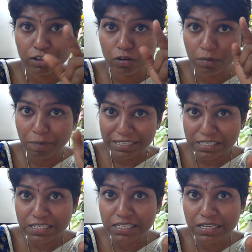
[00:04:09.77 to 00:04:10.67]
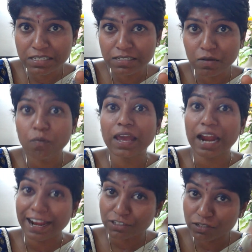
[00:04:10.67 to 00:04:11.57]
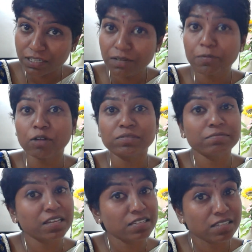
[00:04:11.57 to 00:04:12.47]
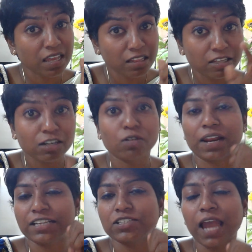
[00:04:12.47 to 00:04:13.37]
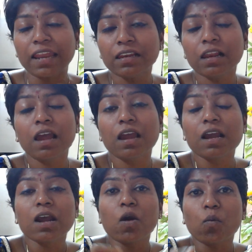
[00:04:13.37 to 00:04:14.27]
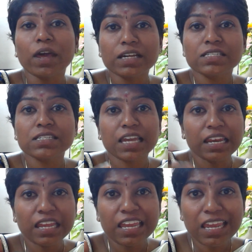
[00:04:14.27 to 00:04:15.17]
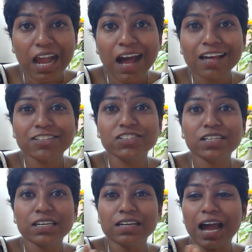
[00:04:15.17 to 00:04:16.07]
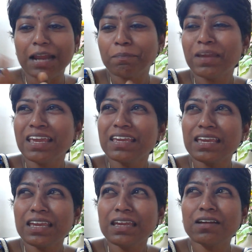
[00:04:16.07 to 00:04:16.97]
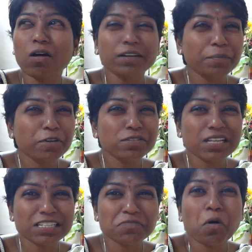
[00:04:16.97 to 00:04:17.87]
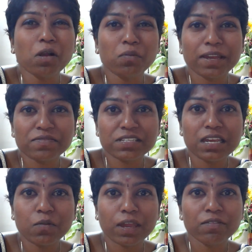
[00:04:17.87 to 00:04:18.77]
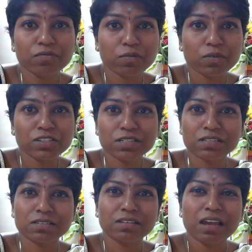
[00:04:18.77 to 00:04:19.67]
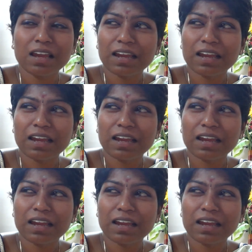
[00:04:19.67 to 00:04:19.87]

your Best disease, where actually the problem is in the chloride channel. Whereas in ERG, RPE contributes that small wave, C wave, which is,